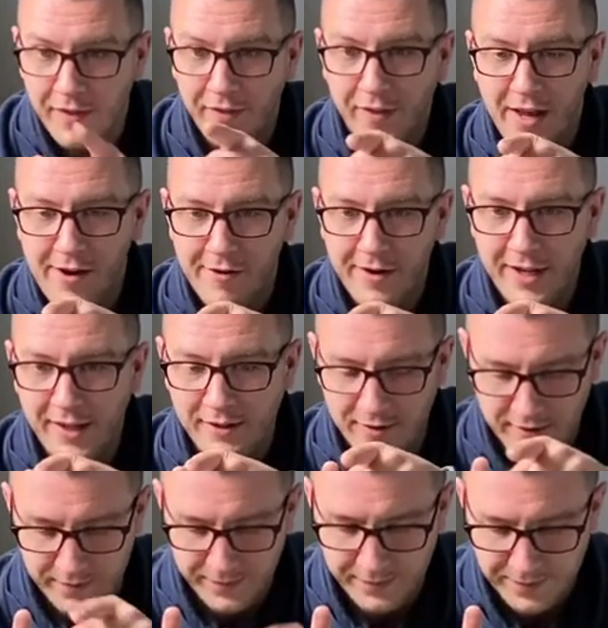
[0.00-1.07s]
There it
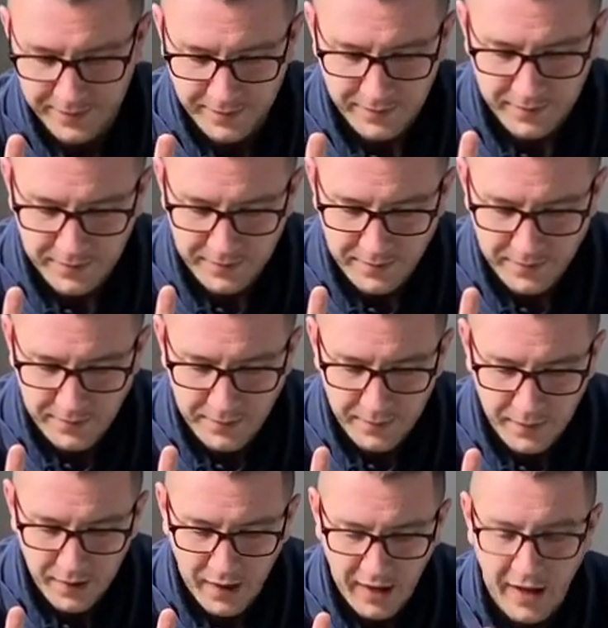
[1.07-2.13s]
is.
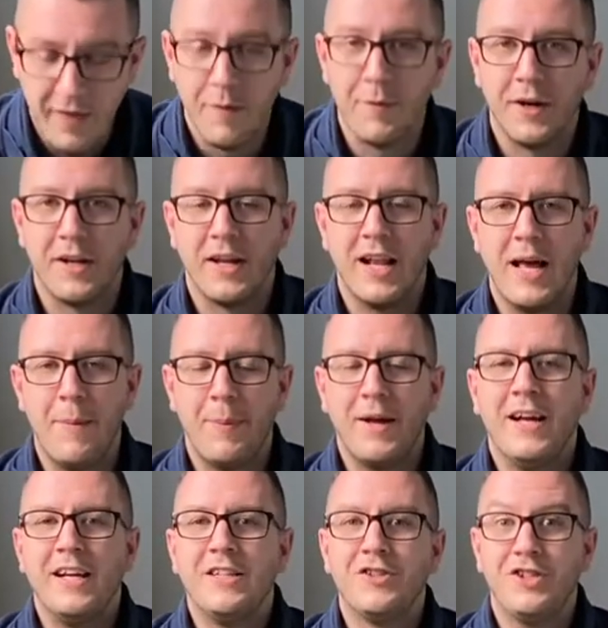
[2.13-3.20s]
And then we're gonna clap
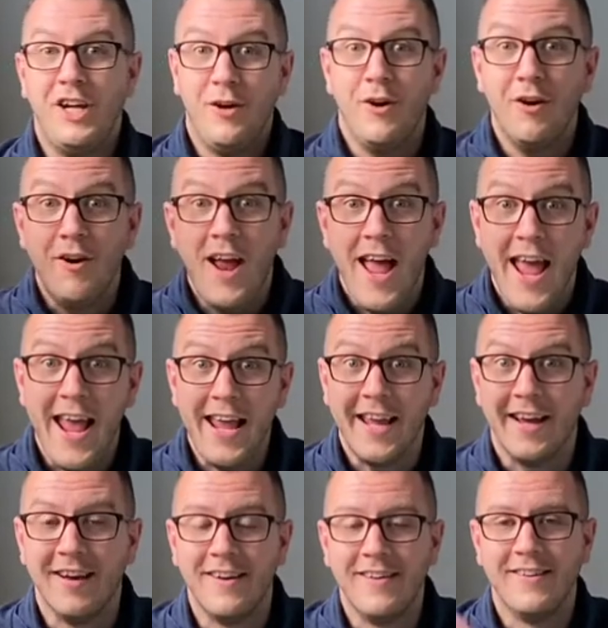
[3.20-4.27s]
and shout,
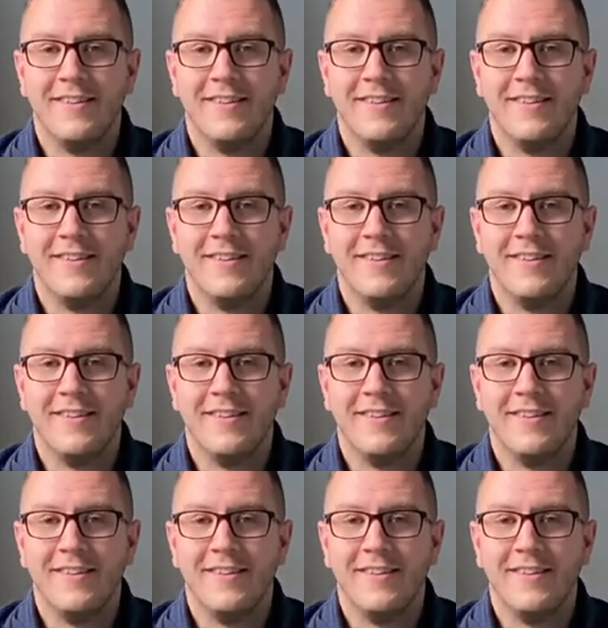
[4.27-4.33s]
hooray!